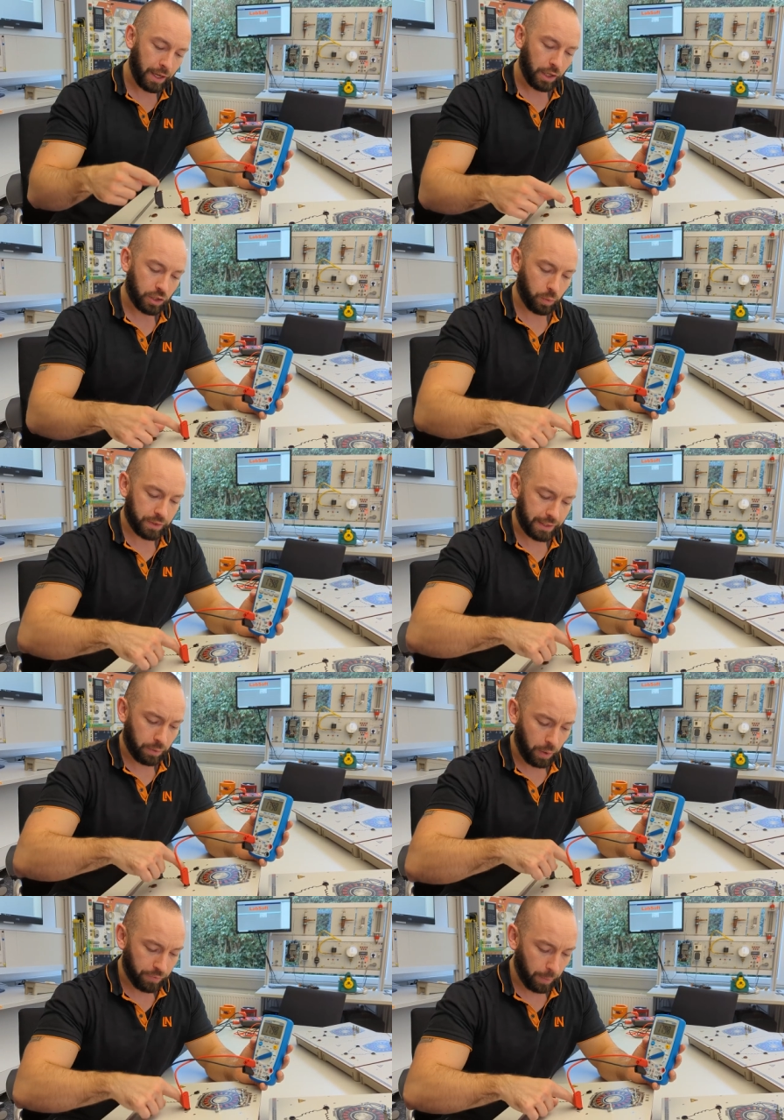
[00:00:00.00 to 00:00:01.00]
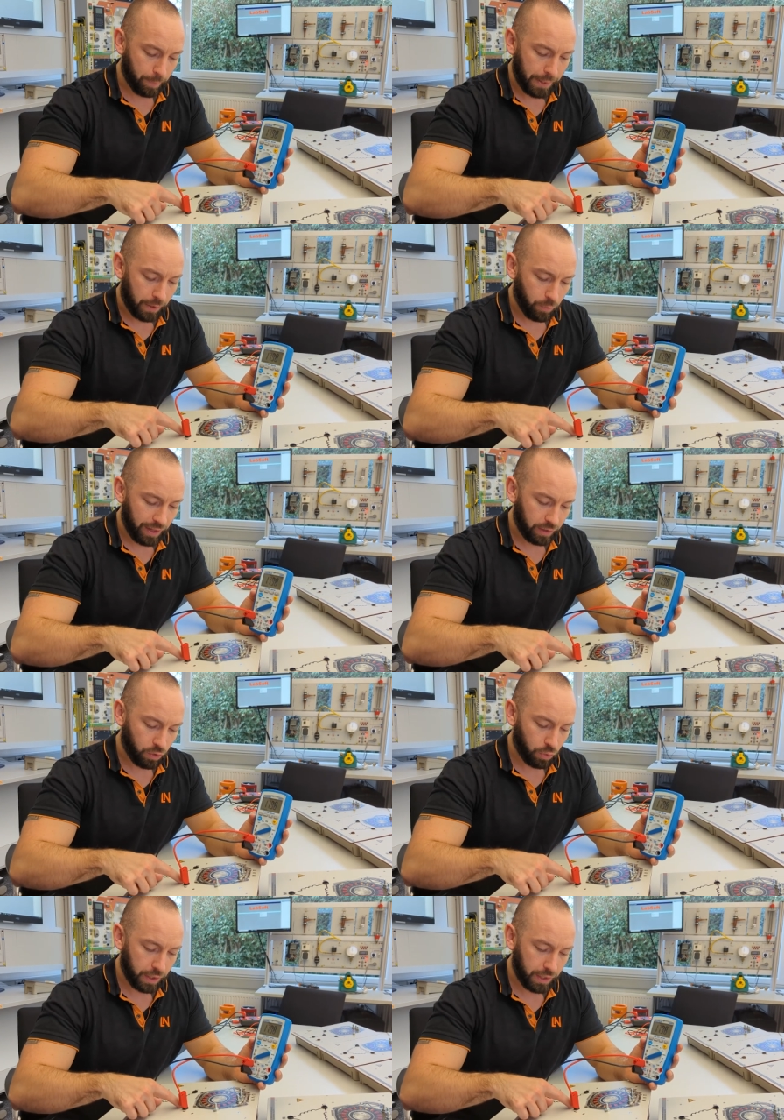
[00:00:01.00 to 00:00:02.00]
So we see we have the big
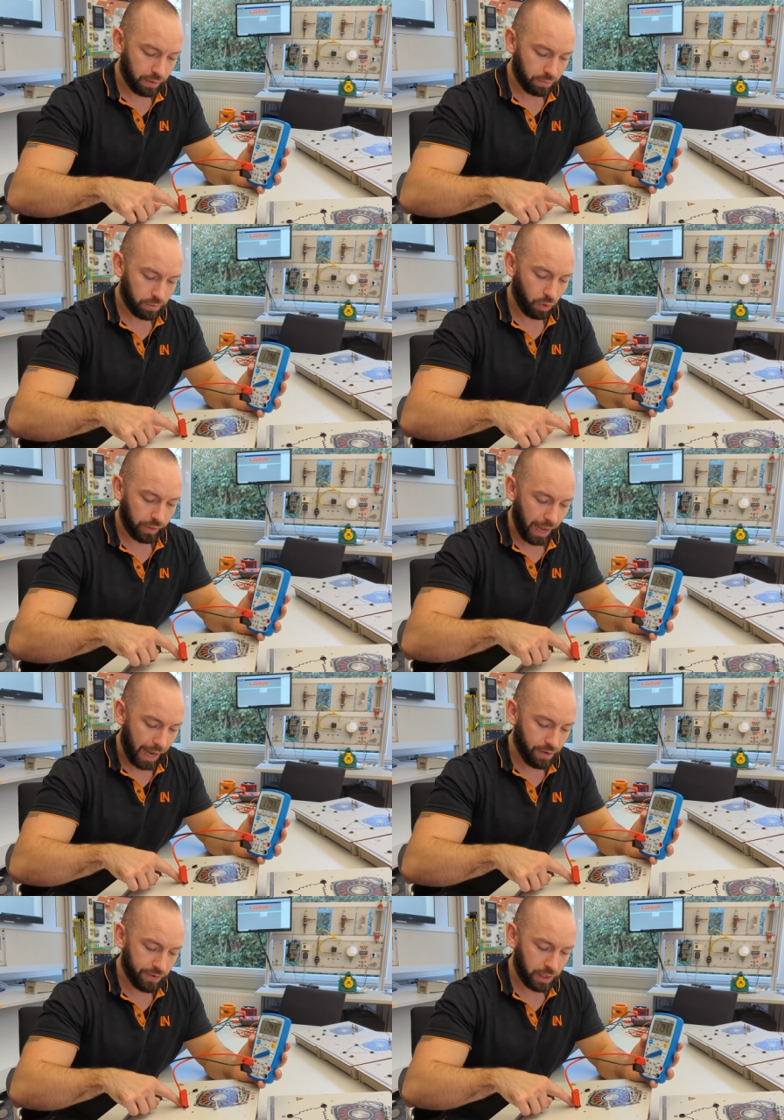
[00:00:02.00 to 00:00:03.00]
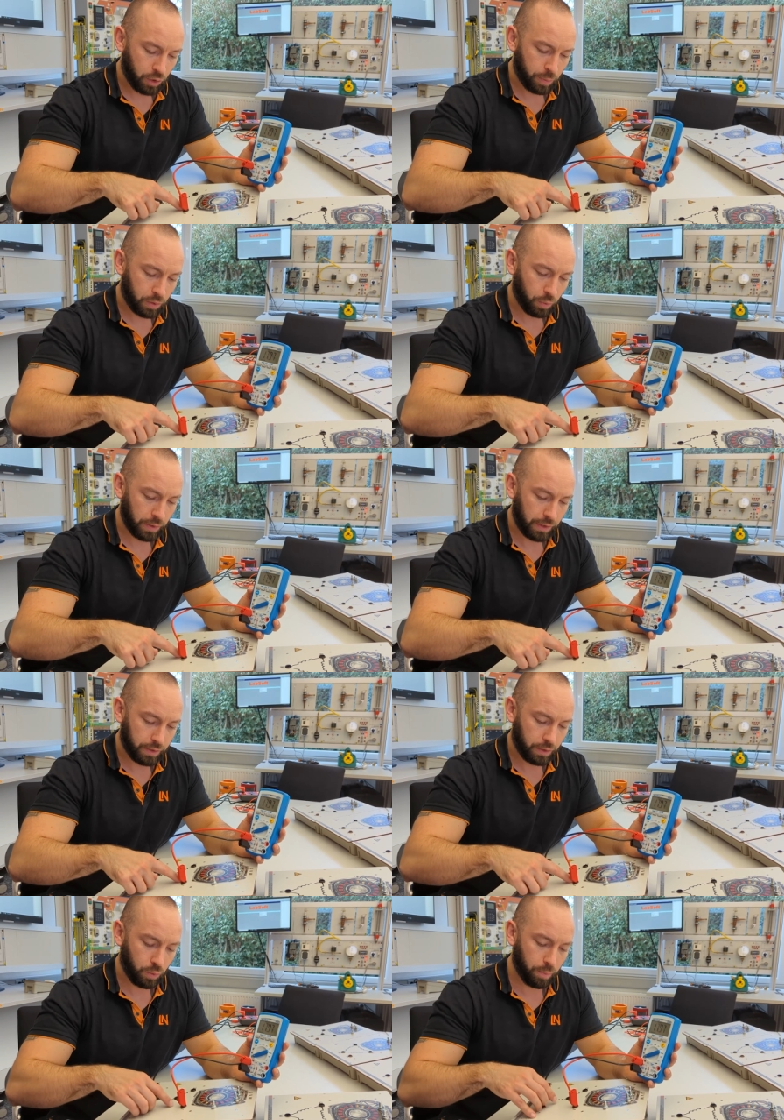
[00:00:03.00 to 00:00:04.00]
value here, or the high value between
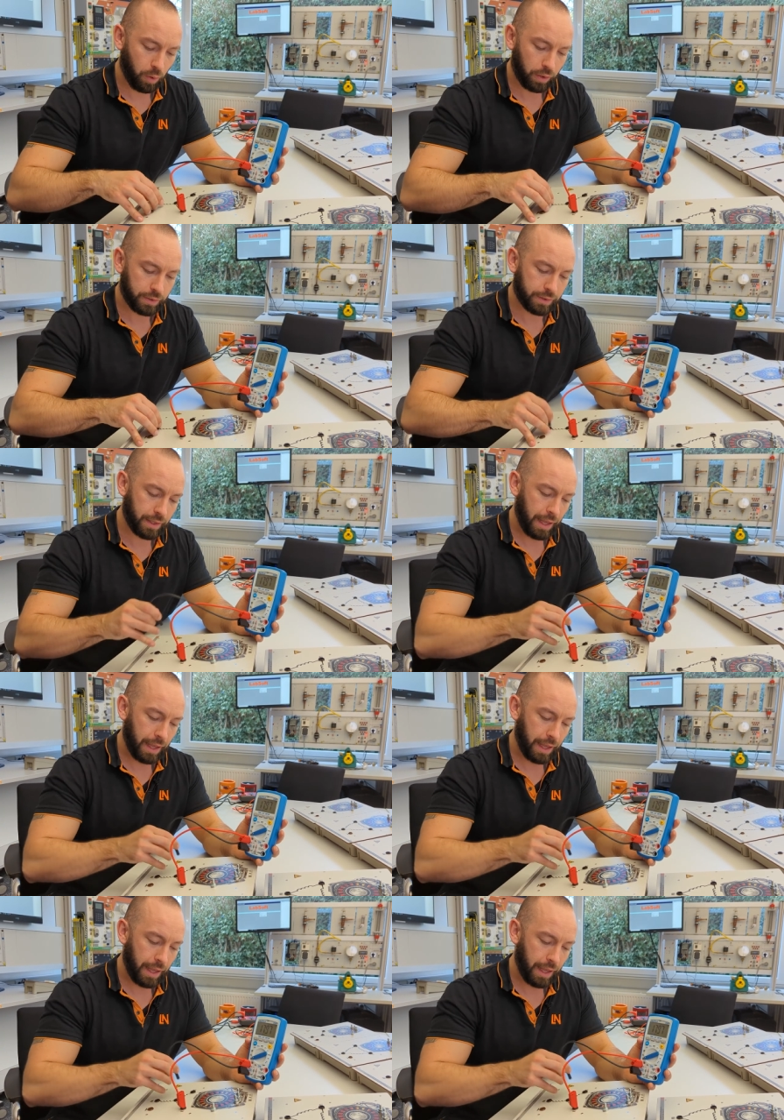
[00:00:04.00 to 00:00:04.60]
these two points,